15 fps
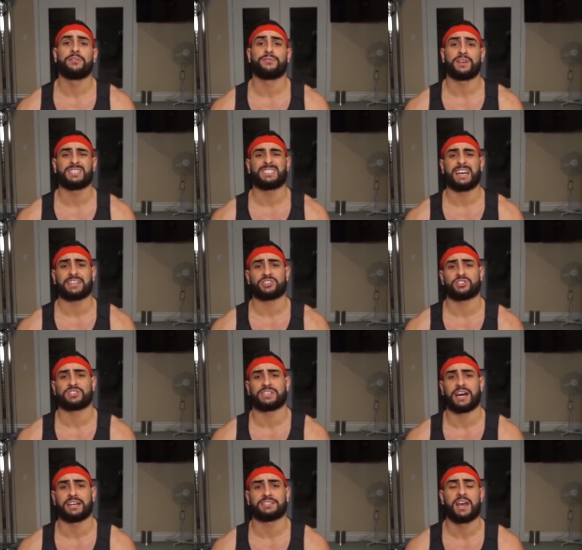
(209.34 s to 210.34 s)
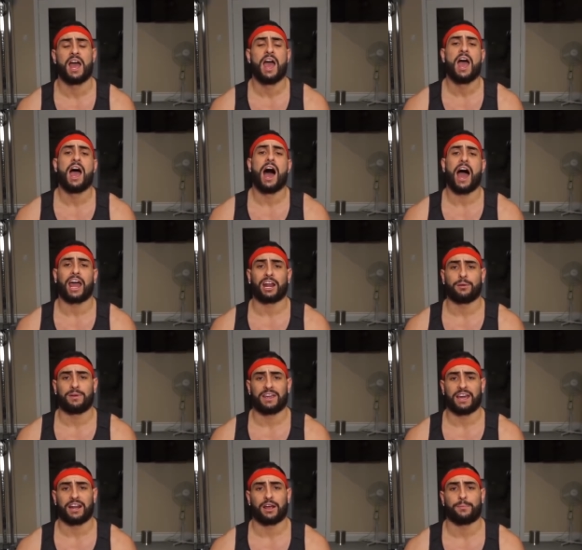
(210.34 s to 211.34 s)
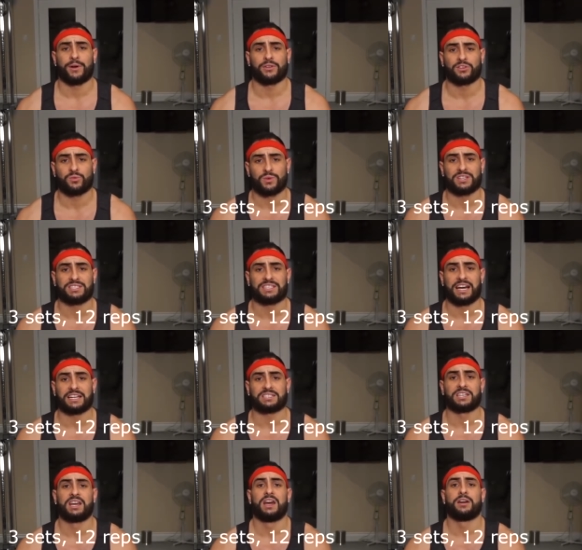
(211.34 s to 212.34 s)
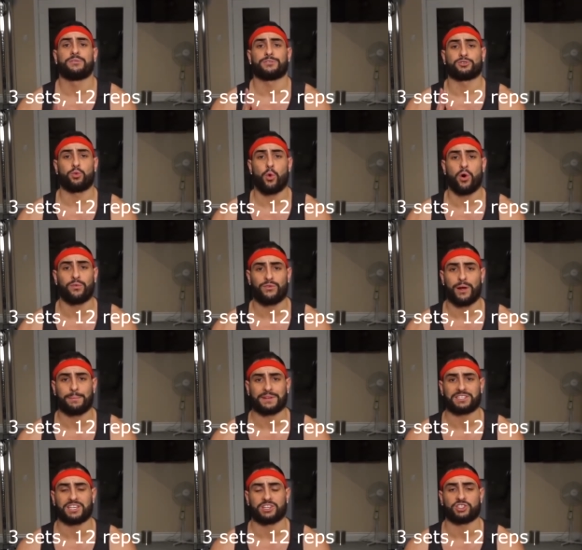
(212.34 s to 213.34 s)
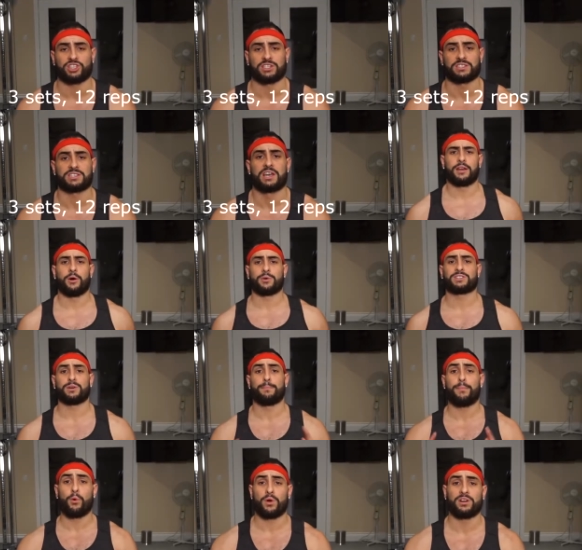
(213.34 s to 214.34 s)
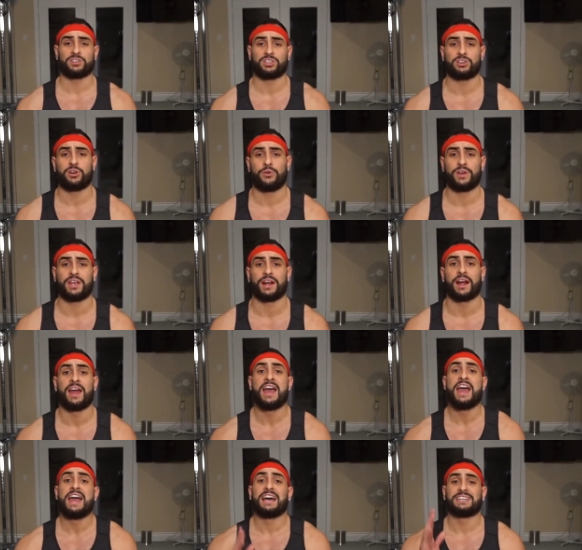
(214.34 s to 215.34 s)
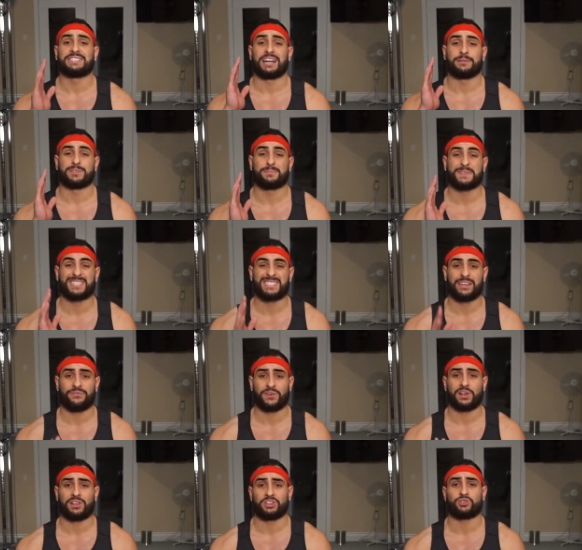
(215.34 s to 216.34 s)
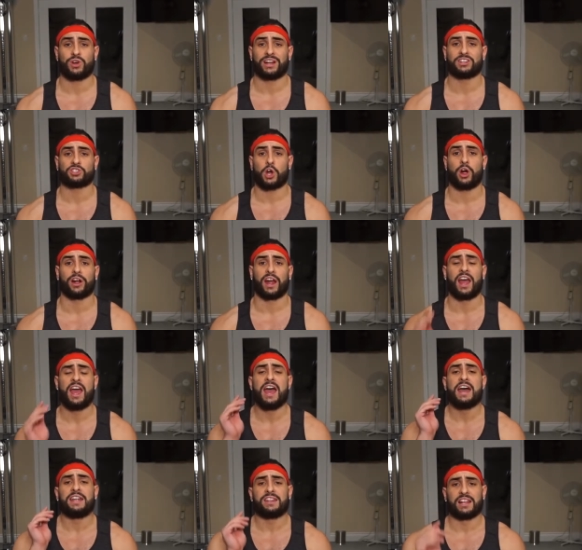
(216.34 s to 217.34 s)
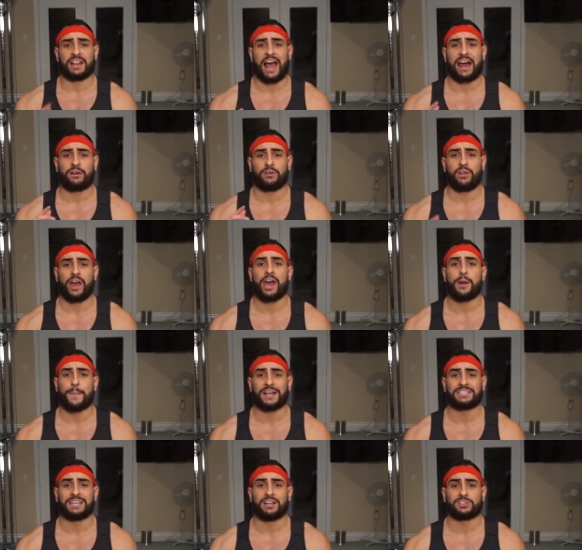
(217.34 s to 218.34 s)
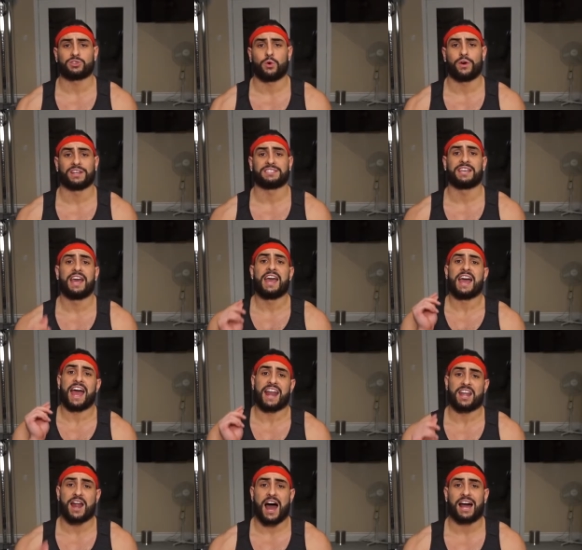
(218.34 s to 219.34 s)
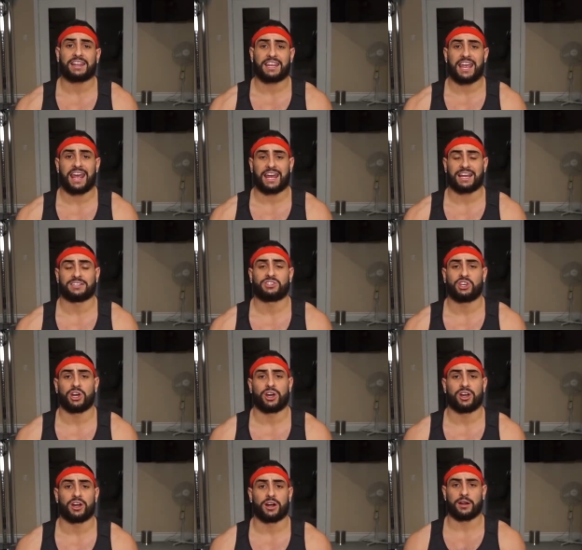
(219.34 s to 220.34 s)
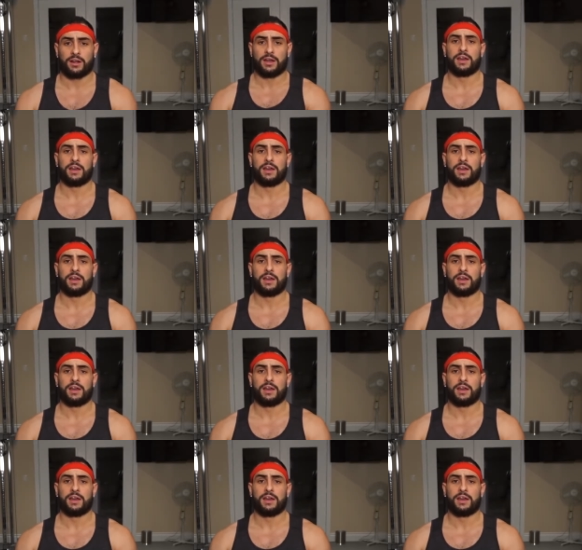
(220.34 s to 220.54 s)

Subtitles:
For this exercise, I'm gonna be getting about 3 sets for 12 repetitions. Now, what's important to know here is that I'm specifically trying to target the lateral head of my deltoids and not the anterior.